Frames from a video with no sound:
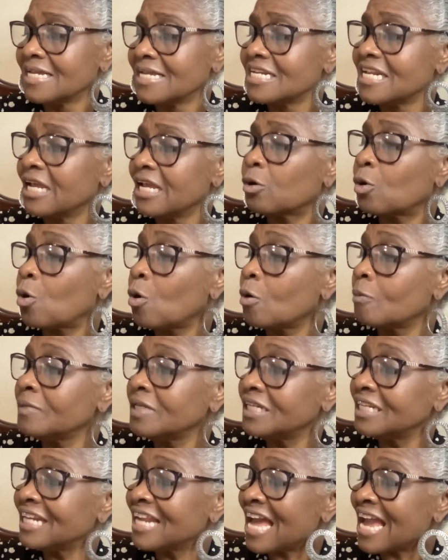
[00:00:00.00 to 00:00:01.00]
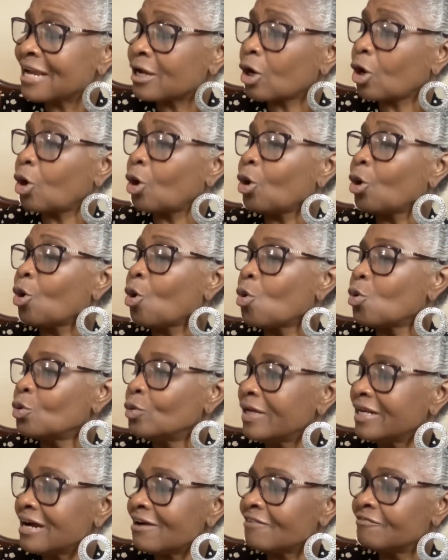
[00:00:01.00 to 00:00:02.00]
Then come in like cloud
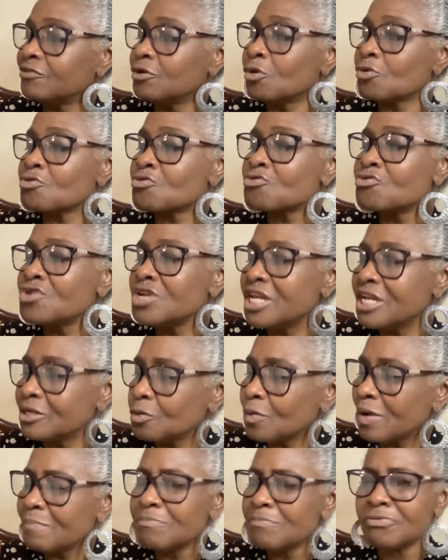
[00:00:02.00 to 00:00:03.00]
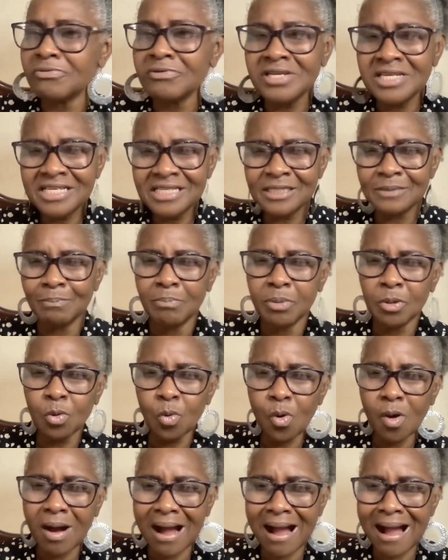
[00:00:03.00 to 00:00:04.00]
when I have no rain, where breeze
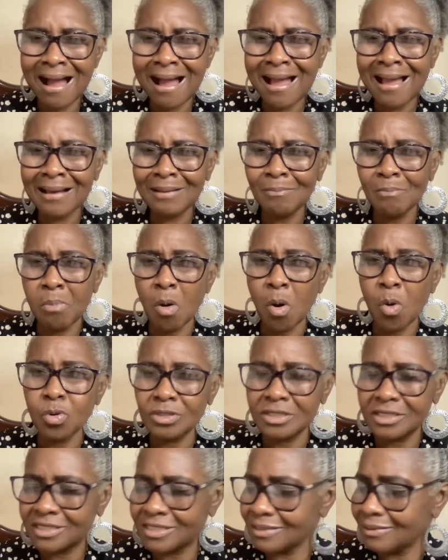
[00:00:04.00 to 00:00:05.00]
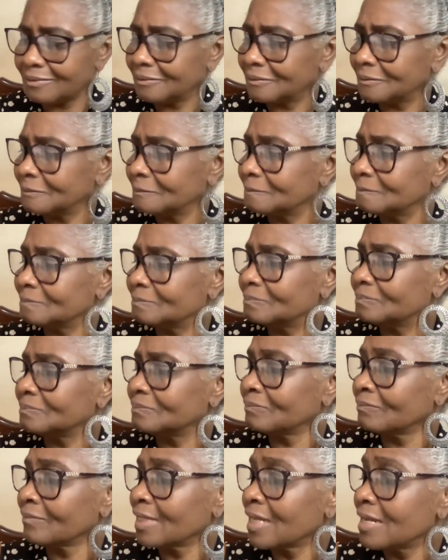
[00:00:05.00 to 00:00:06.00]
blow all about.
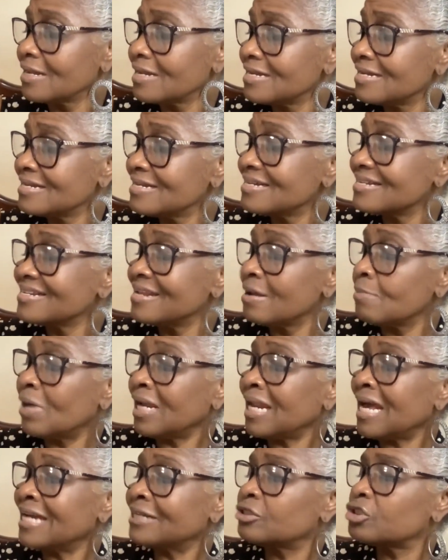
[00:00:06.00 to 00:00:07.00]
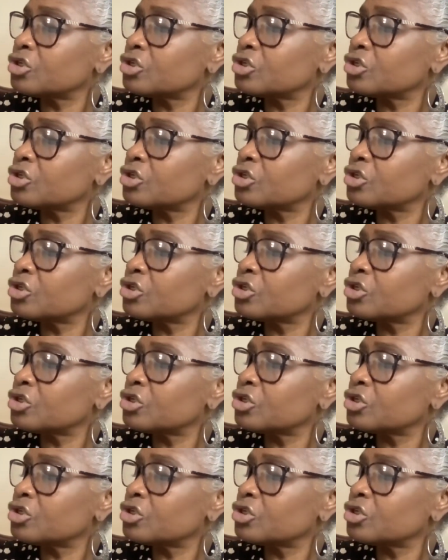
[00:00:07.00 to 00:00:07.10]
Them are like